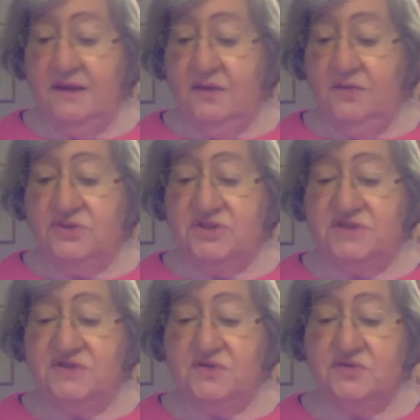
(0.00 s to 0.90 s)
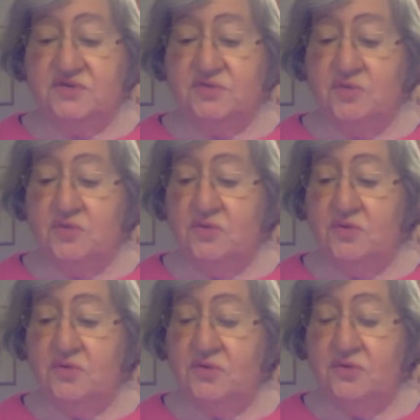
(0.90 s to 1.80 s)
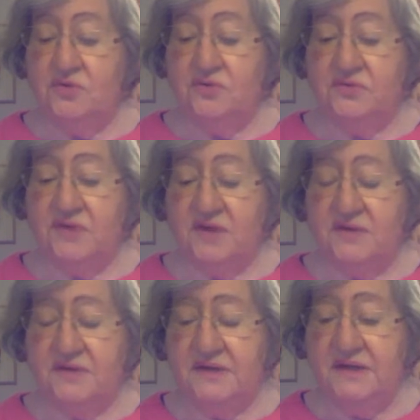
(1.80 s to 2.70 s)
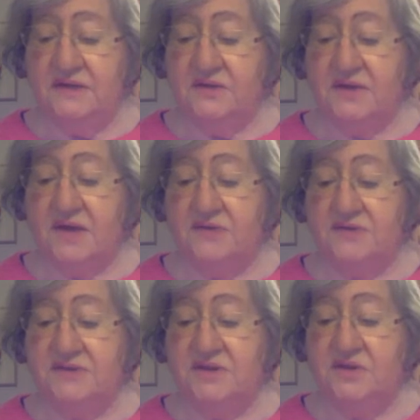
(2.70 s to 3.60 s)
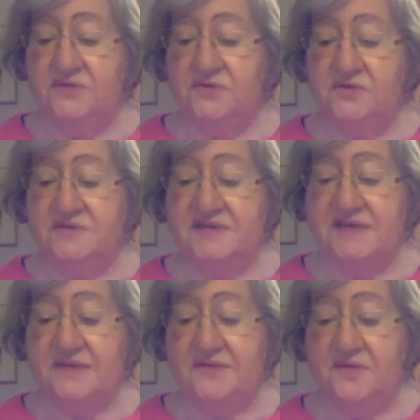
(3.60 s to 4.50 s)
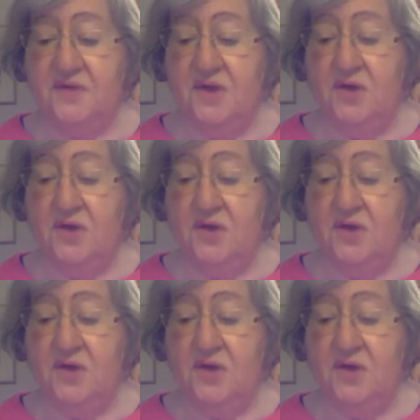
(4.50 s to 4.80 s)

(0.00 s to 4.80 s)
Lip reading: which is a small town in the county of Deux-Sèvres,